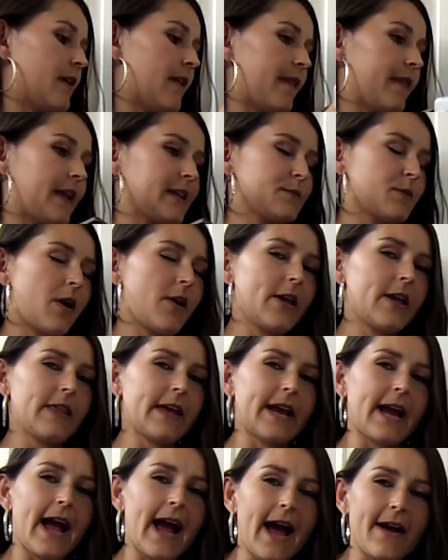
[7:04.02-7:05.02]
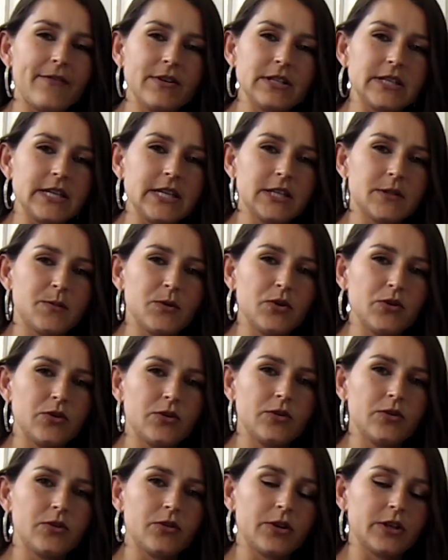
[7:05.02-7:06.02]
that's probably like a half a
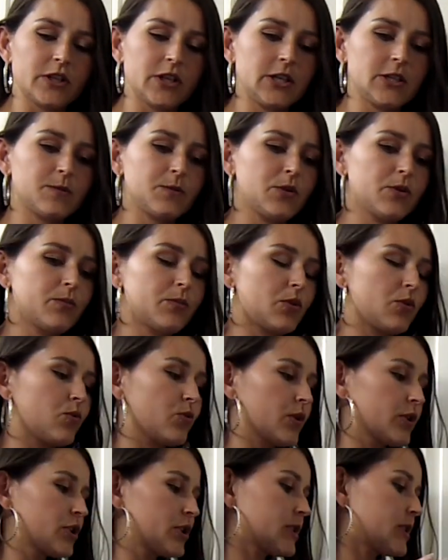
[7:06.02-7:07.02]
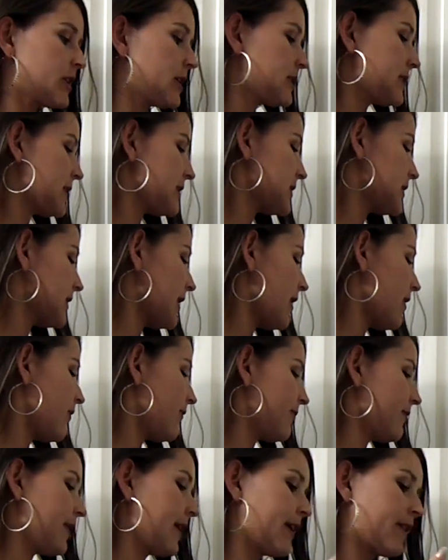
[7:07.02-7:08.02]
teaspoon or a teaspoon, but we're just gonna test it out
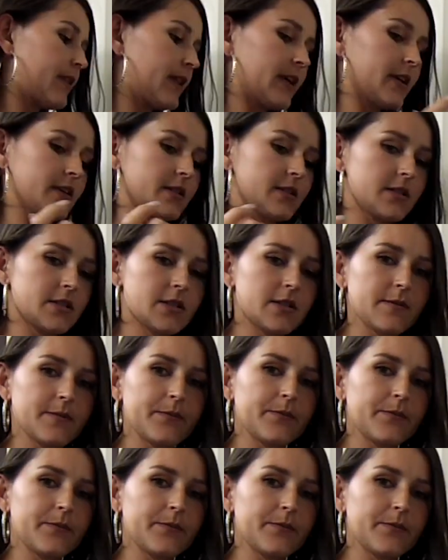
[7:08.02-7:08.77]
like this.